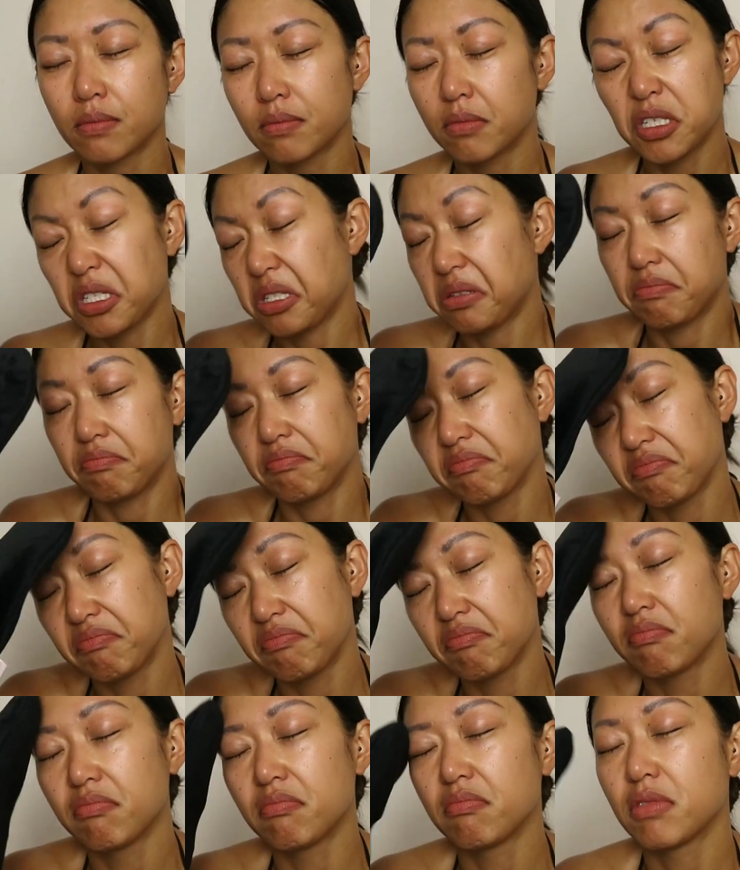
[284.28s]
just
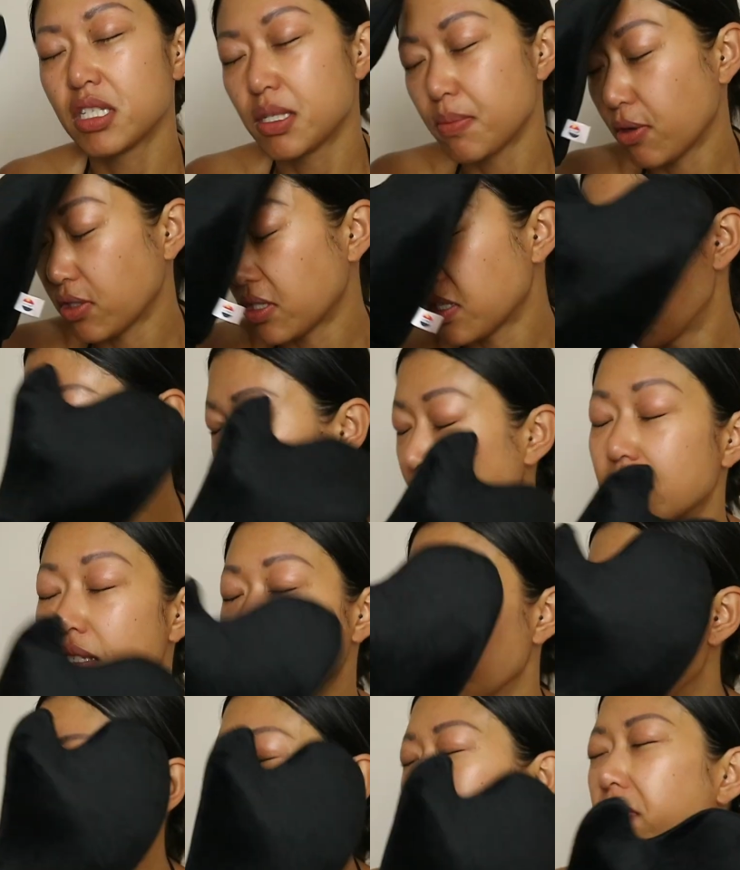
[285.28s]
smells nice.